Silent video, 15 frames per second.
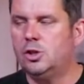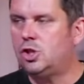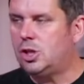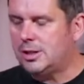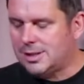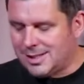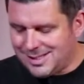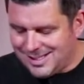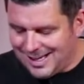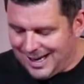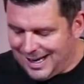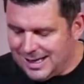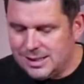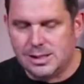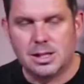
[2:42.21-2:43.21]
Jesus
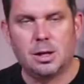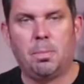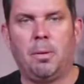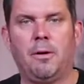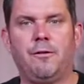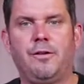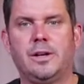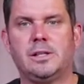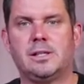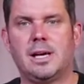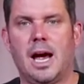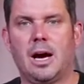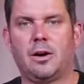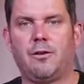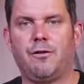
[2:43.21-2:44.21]
is the perfect
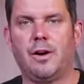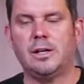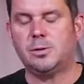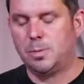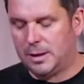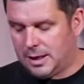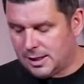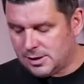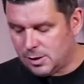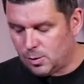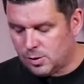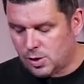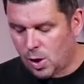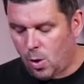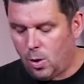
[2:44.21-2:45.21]
sacrifice because he
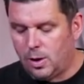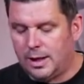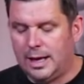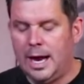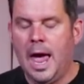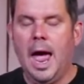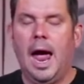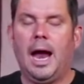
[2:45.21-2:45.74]
was holy